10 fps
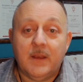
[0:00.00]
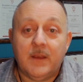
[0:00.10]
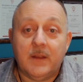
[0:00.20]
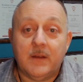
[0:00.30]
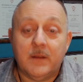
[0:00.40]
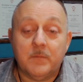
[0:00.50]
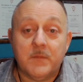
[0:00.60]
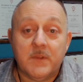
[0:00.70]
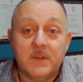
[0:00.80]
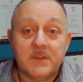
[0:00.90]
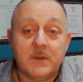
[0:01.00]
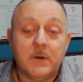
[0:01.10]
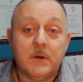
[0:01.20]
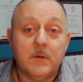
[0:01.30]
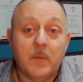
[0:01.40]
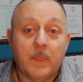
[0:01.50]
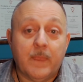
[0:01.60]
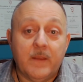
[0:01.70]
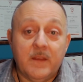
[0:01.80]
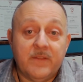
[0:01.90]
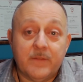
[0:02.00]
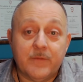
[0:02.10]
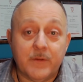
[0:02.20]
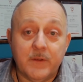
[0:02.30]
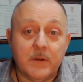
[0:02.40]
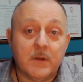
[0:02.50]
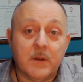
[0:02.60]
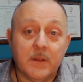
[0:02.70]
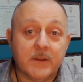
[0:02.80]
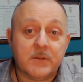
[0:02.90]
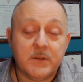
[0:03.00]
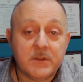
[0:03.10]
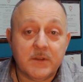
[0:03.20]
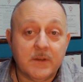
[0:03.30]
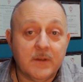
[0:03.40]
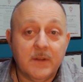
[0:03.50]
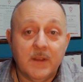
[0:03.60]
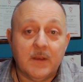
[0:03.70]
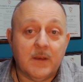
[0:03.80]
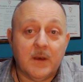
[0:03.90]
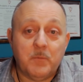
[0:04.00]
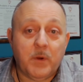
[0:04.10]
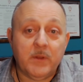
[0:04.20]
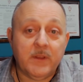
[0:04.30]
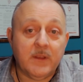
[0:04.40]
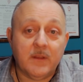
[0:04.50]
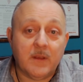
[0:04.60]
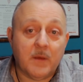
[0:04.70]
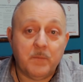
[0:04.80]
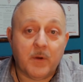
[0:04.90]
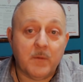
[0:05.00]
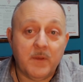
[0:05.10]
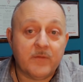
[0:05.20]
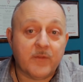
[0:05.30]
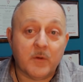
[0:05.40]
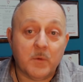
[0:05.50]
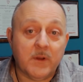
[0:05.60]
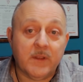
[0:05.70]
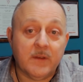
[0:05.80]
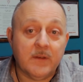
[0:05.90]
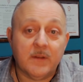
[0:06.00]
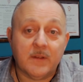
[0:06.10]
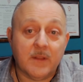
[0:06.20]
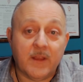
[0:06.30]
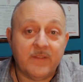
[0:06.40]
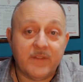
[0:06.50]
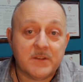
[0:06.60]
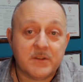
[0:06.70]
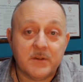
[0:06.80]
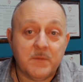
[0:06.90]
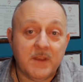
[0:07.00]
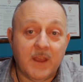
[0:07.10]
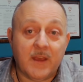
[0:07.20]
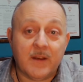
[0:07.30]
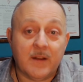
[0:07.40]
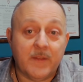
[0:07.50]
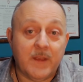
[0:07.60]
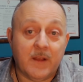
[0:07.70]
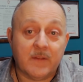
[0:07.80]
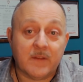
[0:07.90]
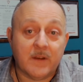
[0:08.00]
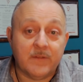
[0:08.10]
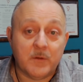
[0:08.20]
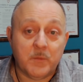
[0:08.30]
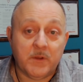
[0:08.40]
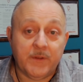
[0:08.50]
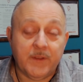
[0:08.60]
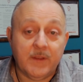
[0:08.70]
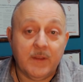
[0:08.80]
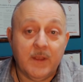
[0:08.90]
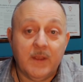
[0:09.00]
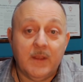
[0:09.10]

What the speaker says: And so even for your electrician, pulling a permit for one light fixture being added on the outside of your building,